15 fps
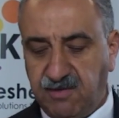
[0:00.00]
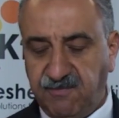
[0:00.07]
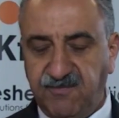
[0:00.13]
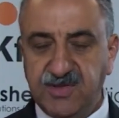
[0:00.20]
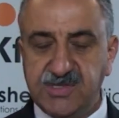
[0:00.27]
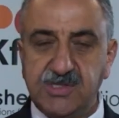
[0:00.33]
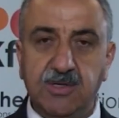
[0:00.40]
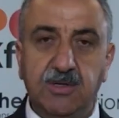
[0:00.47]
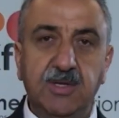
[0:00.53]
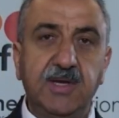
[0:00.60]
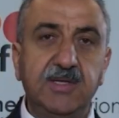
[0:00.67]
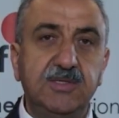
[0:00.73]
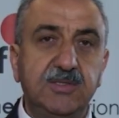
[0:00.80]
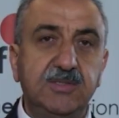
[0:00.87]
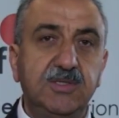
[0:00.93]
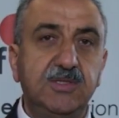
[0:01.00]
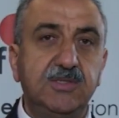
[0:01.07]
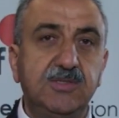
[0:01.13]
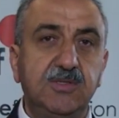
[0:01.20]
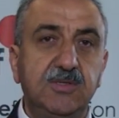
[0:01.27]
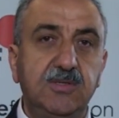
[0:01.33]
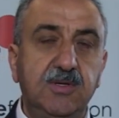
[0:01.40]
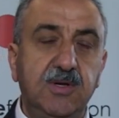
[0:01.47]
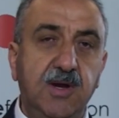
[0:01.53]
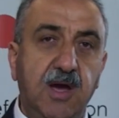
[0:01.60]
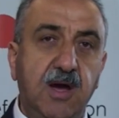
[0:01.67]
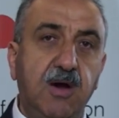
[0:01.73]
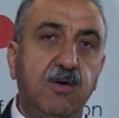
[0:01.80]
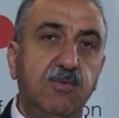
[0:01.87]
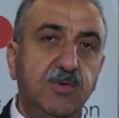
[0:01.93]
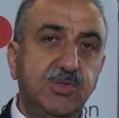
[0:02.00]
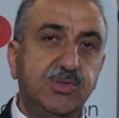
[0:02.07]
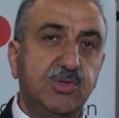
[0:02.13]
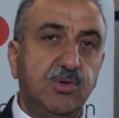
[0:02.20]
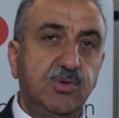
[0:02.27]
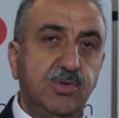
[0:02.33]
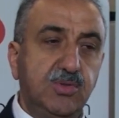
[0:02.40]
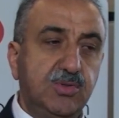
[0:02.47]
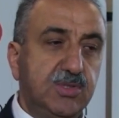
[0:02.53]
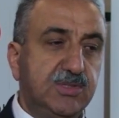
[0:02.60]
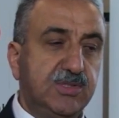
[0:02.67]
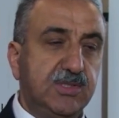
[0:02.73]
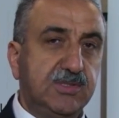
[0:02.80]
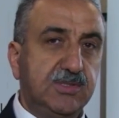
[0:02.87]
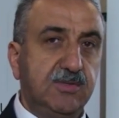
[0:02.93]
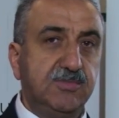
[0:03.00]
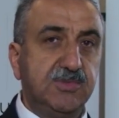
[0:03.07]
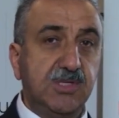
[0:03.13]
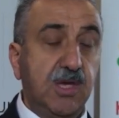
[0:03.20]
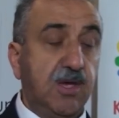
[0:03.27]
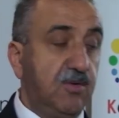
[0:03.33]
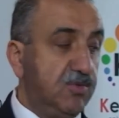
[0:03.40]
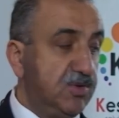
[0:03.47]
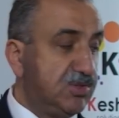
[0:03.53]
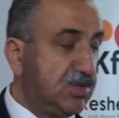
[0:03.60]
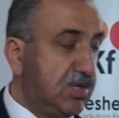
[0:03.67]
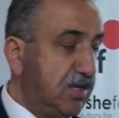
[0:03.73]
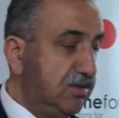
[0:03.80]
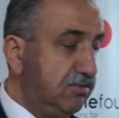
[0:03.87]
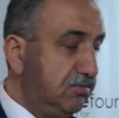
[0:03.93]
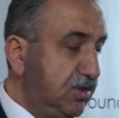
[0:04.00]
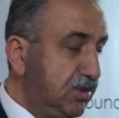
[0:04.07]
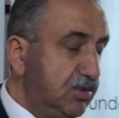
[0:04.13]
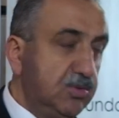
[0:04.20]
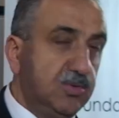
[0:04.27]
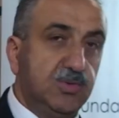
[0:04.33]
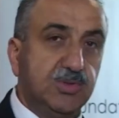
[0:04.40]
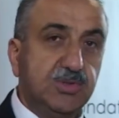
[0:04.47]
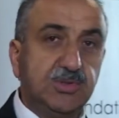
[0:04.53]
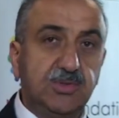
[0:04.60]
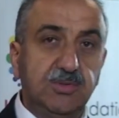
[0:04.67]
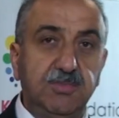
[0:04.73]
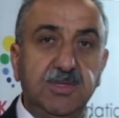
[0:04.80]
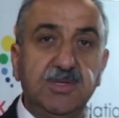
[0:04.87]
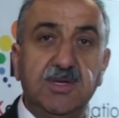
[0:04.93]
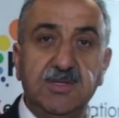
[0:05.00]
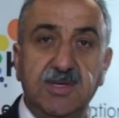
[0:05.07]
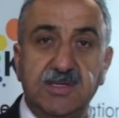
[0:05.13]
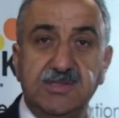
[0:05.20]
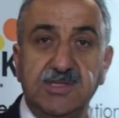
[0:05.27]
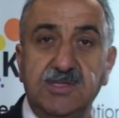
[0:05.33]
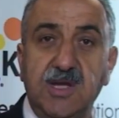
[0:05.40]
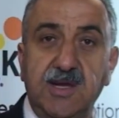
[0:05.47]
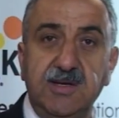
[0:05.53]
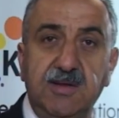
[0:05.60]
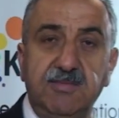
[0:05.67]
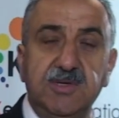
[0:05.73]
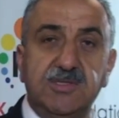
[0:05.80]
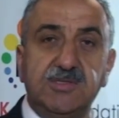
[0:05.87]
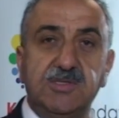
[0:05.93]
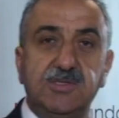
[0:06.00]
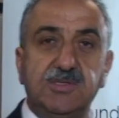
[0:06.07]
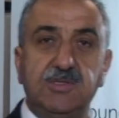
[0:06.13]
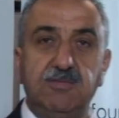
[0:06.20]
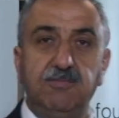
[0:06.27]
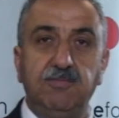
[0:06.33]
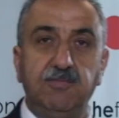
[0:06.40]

physical entities. Now we show you the systems which can be used to be done as a dynamic system.